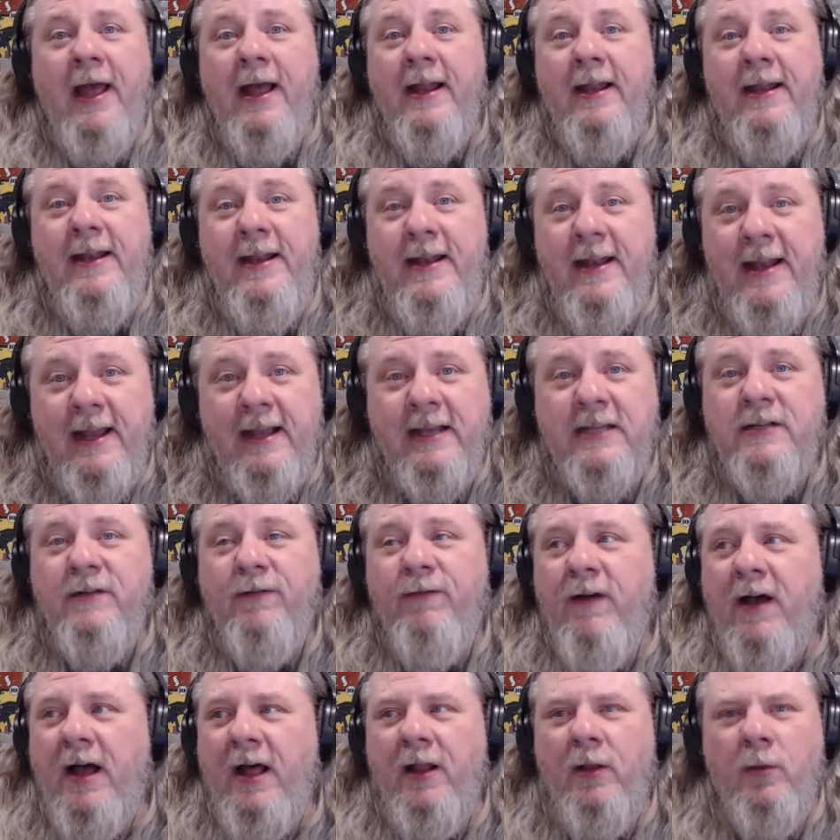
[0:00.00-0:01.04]
Nick's
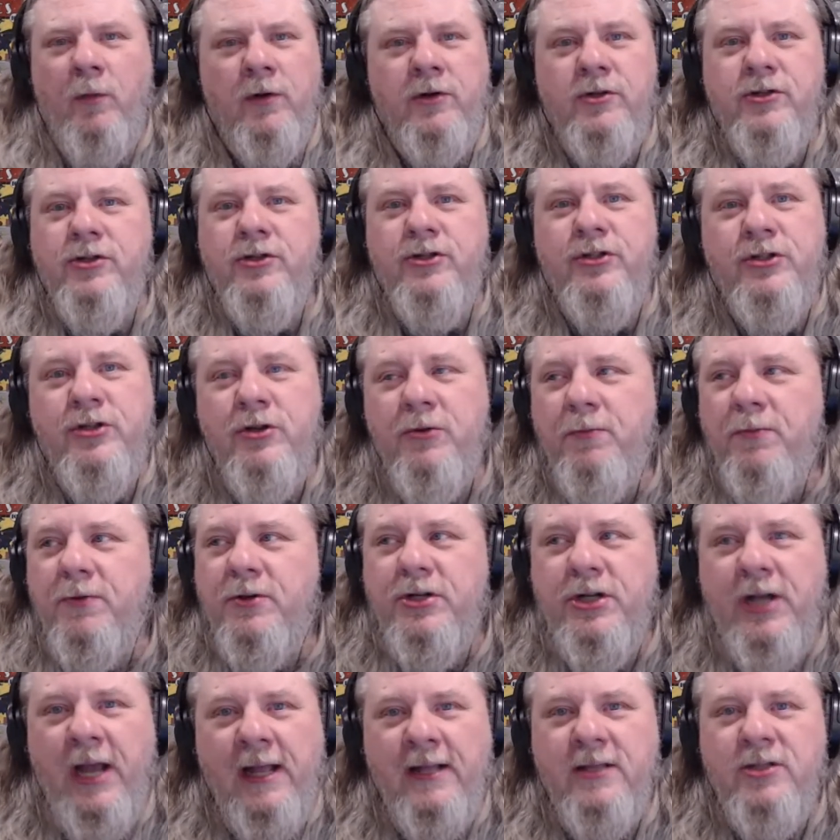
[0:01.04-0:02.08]
followers are super
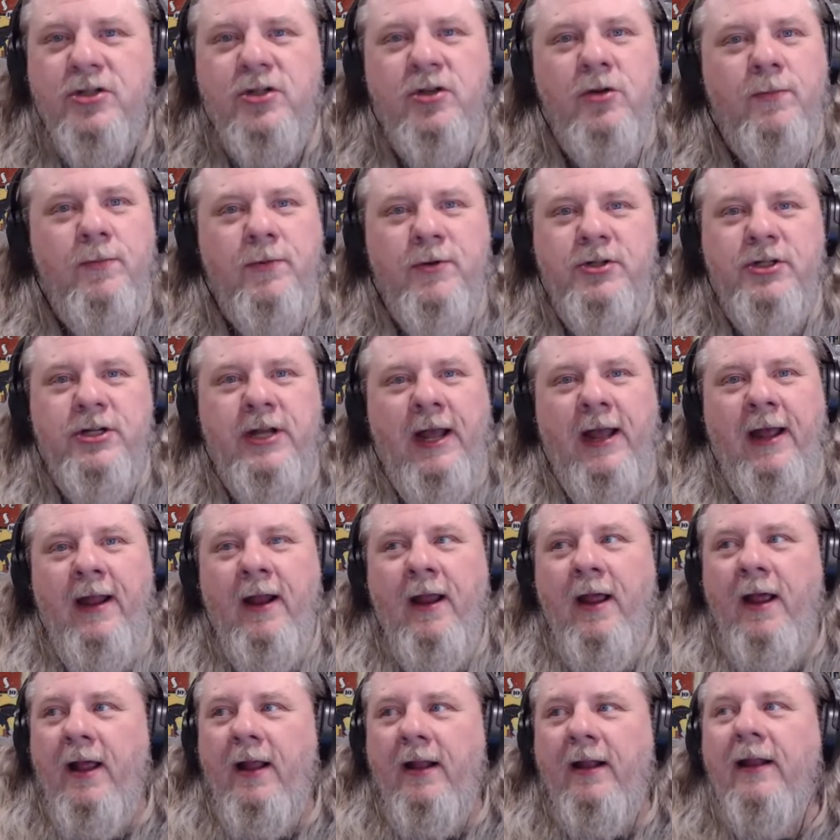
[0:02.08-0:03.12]
chat.
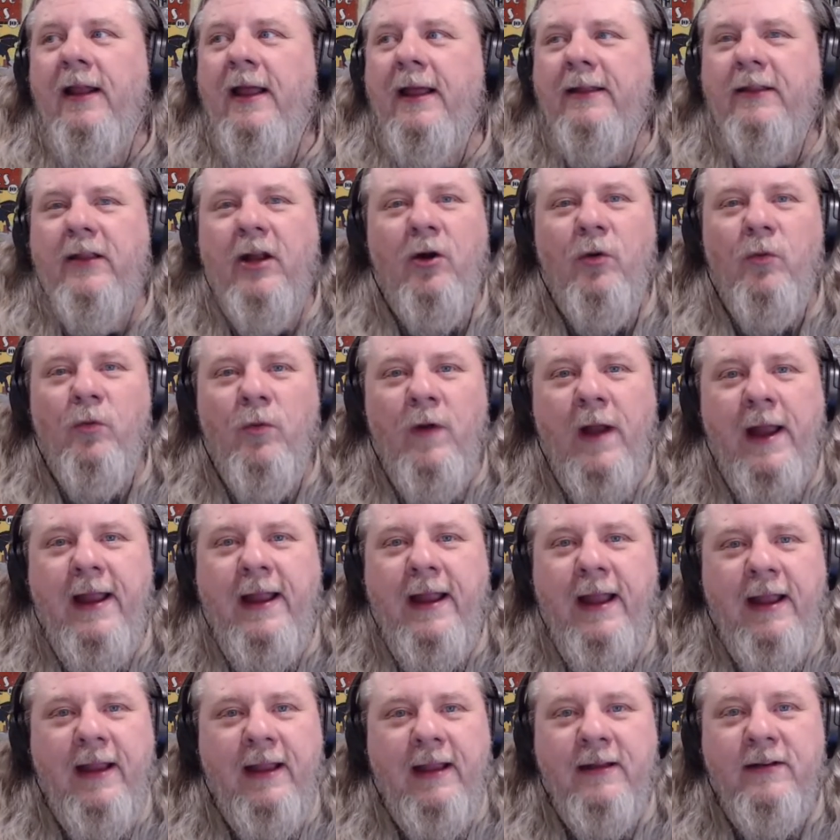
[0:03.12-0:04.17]
Like, they're
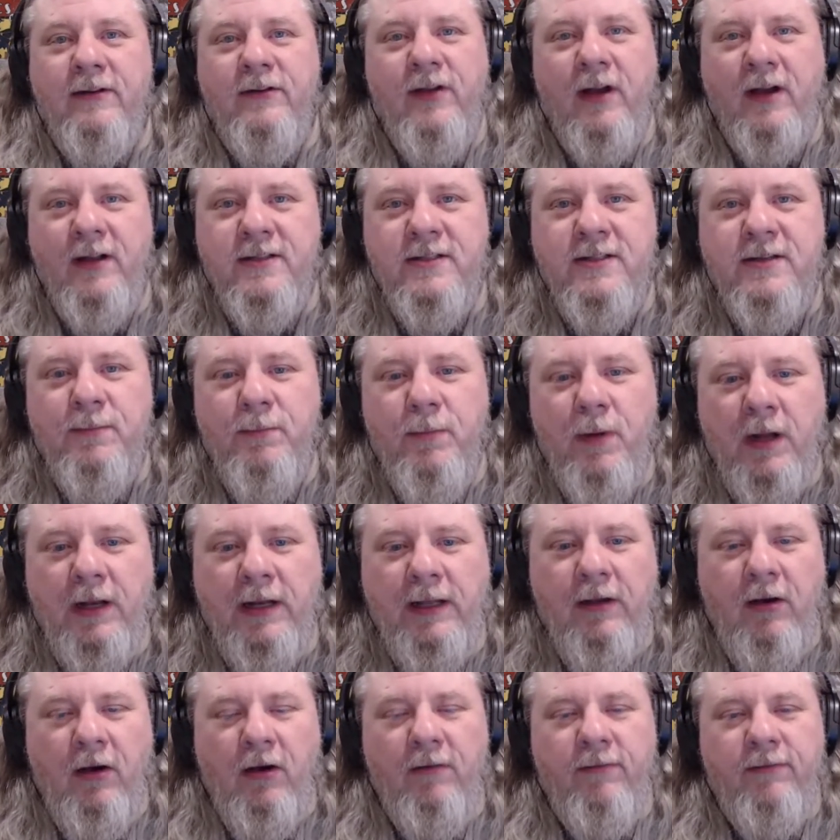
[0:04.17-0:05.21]
raking in tons of
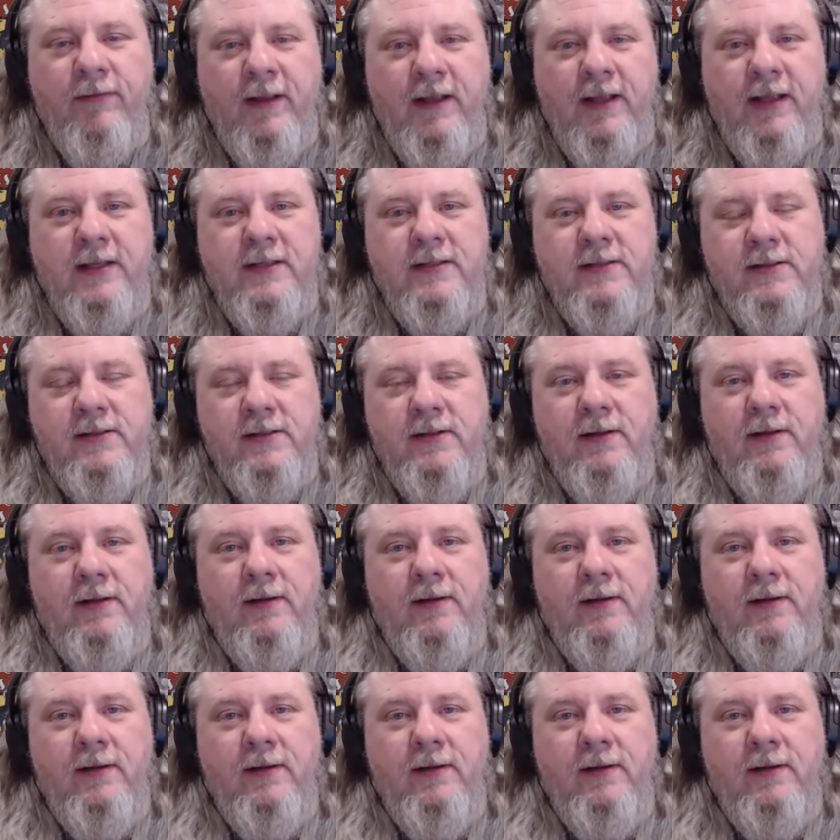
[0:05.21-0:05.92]
money off this.